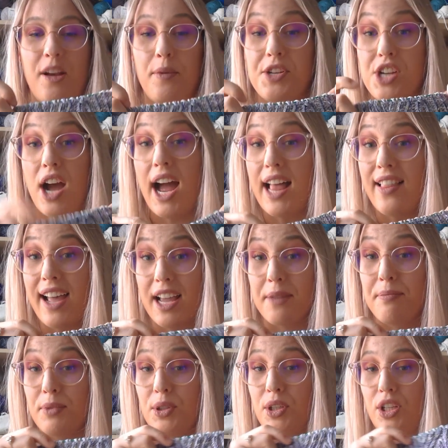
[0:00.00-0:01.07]
which I like
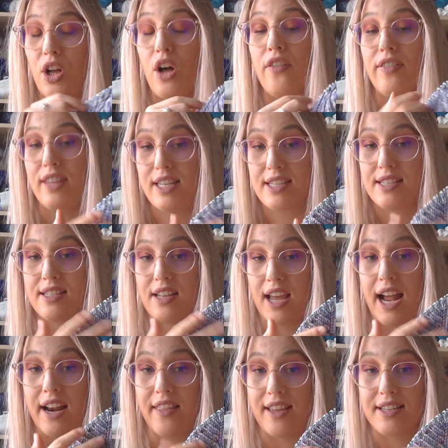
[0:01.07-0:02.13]
more on this
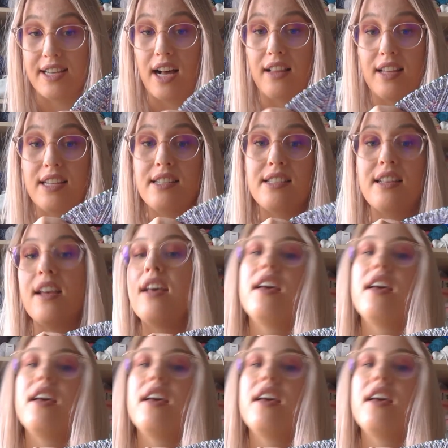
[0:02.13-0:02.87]
out of these colors,